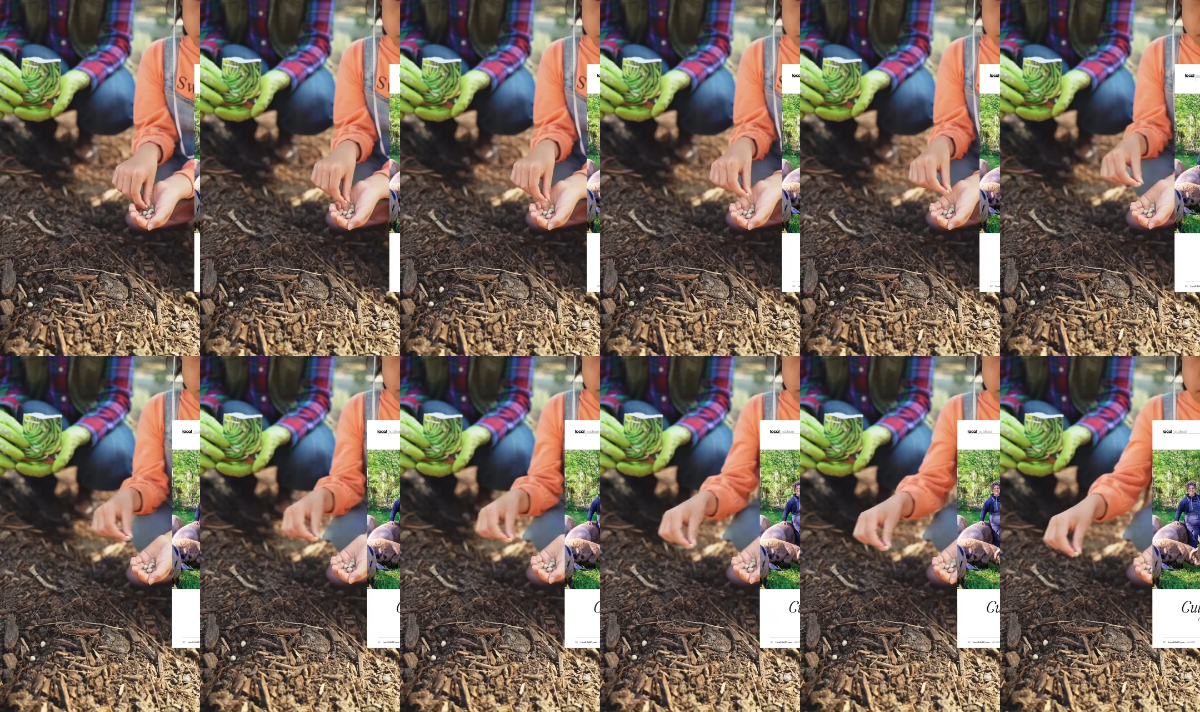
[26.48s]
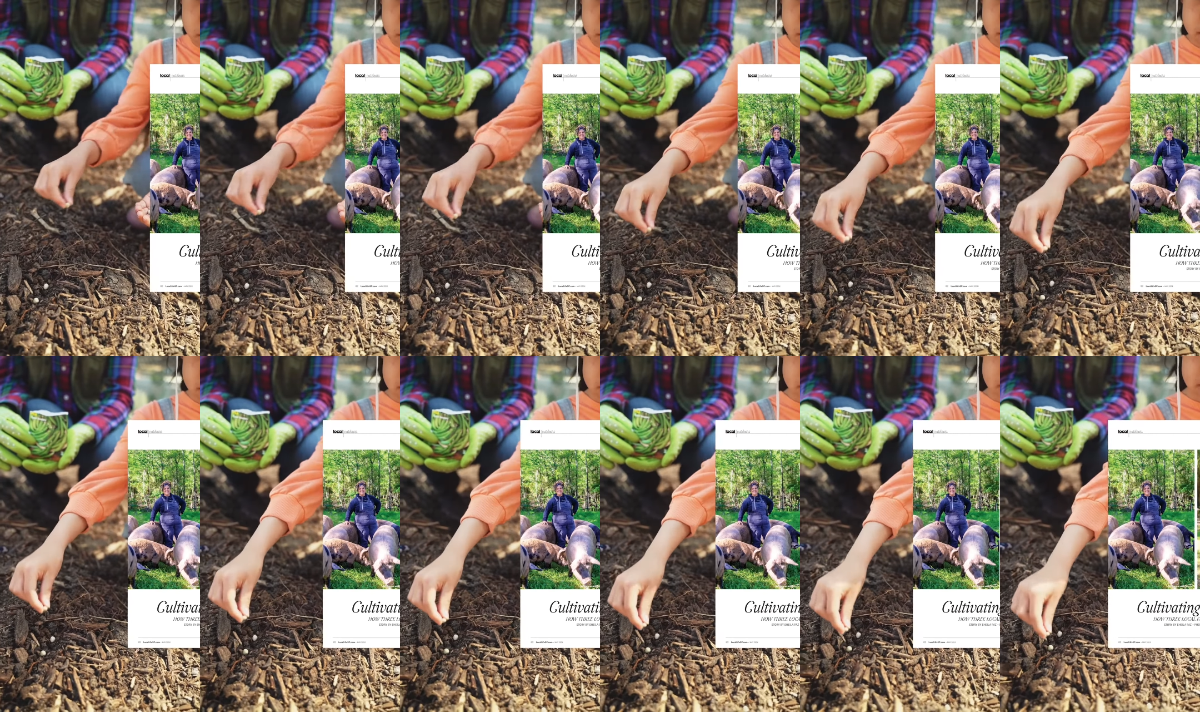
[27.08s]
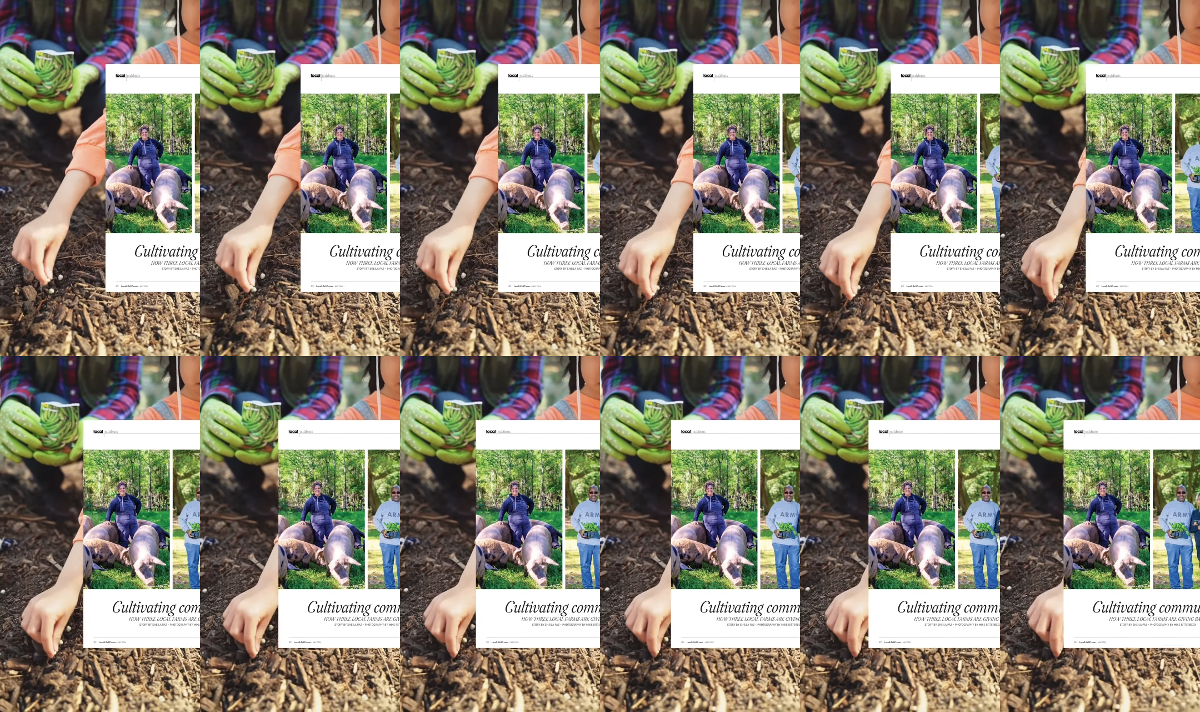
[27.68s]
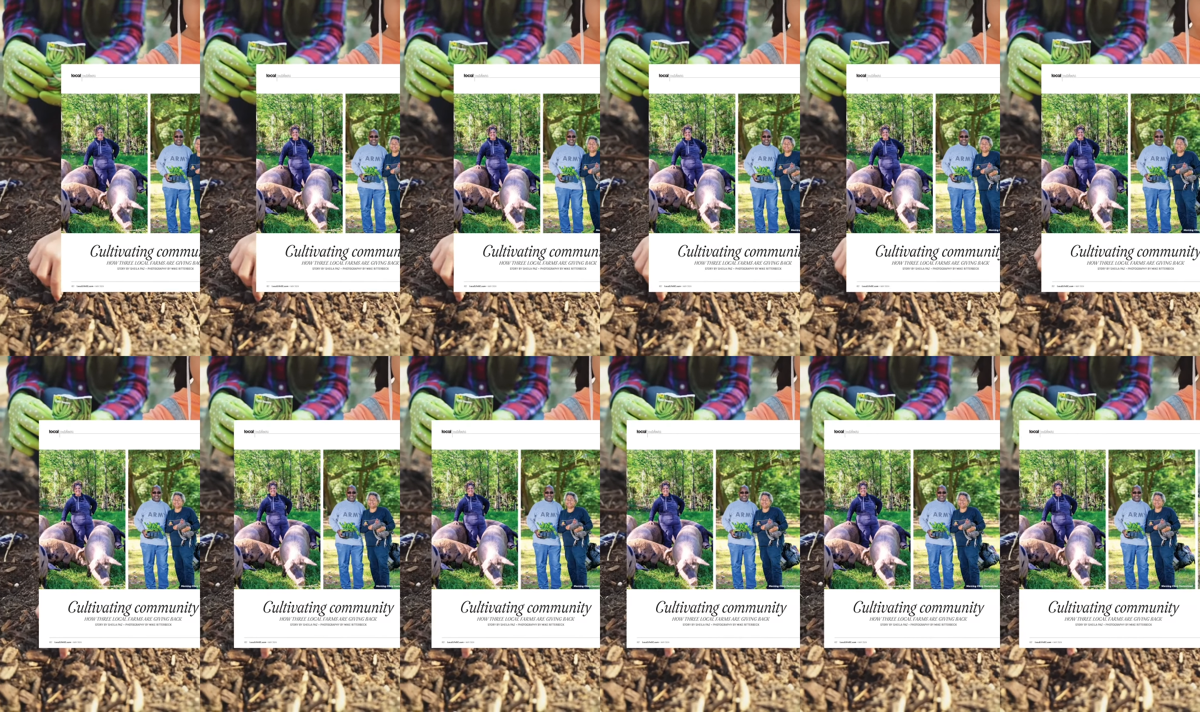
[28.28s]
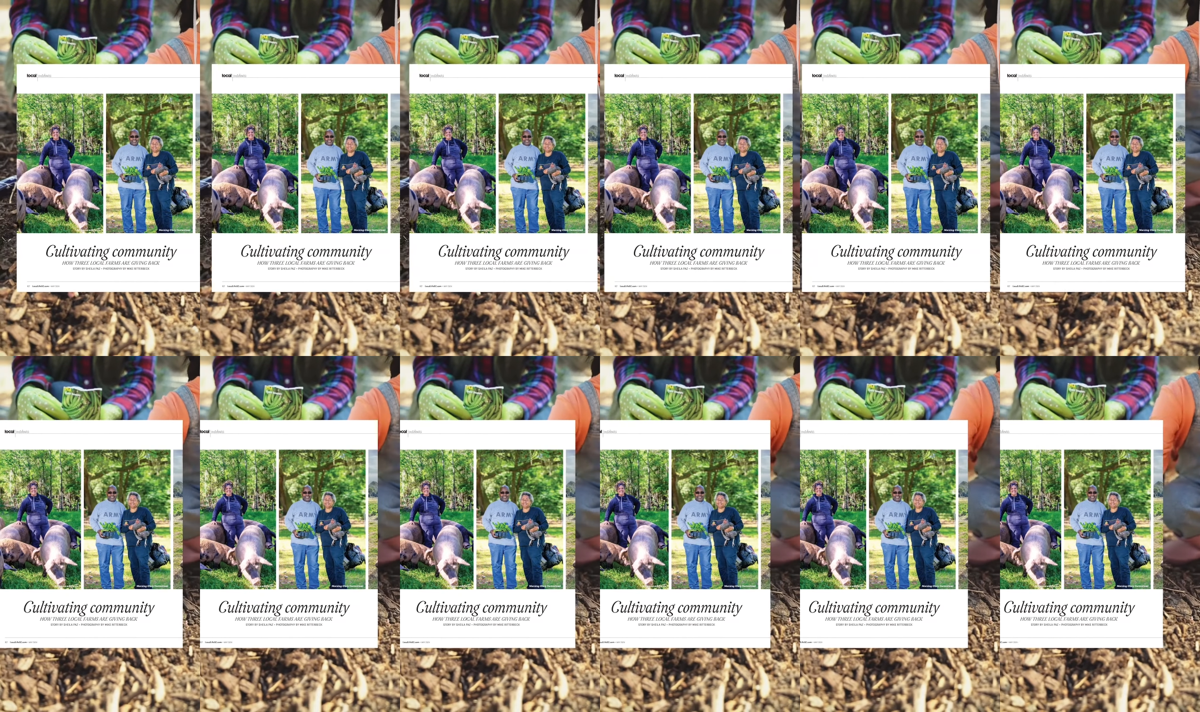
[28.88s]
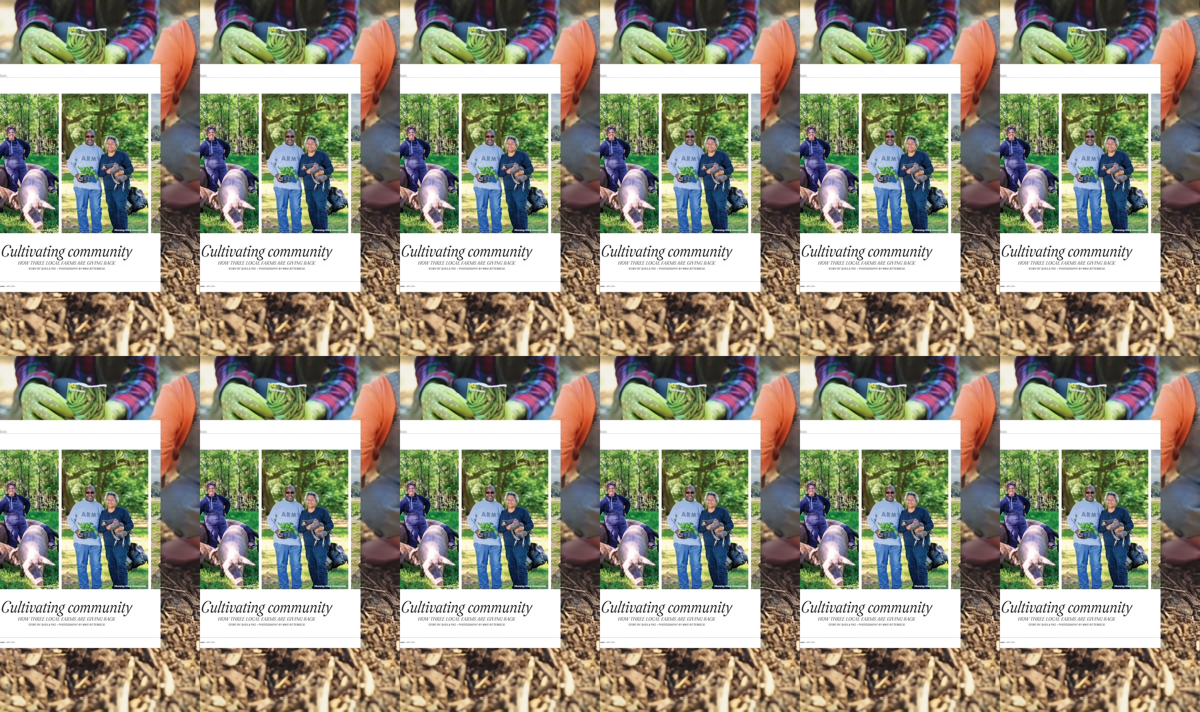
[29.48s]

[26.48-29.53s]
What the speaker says: (no speaker visible)